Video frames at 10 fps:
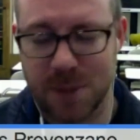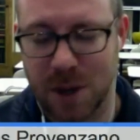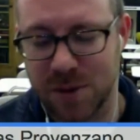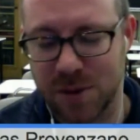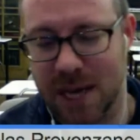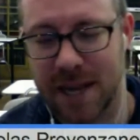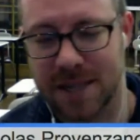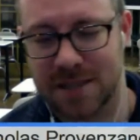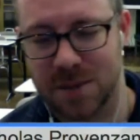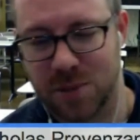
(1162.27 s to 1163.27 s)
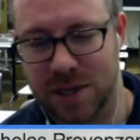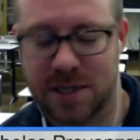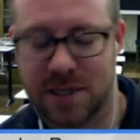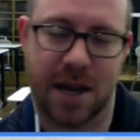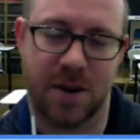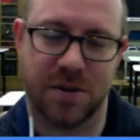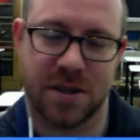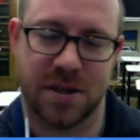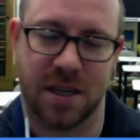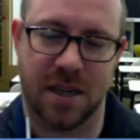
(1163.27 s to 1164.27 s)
ties to print out, and